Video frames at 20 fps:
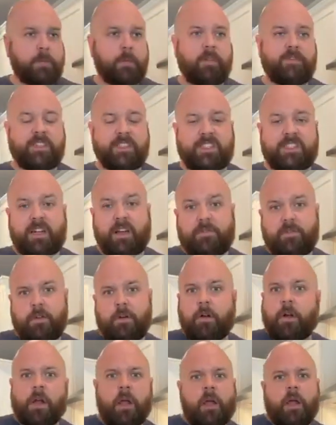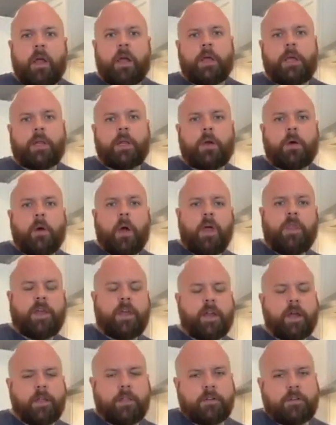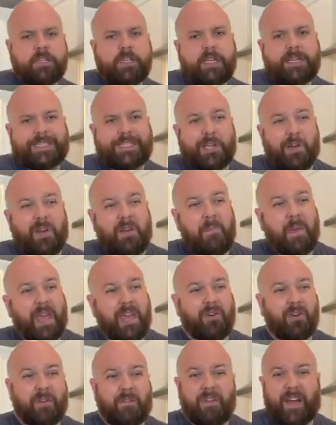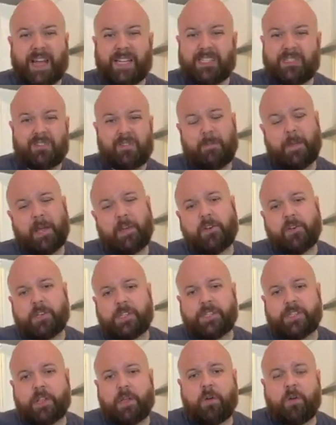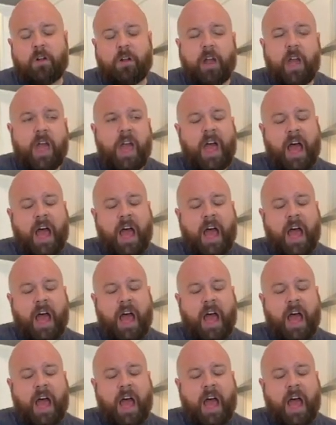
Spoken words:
of it's tougher, you know, than others. And so it may cook faster, it may cook slower.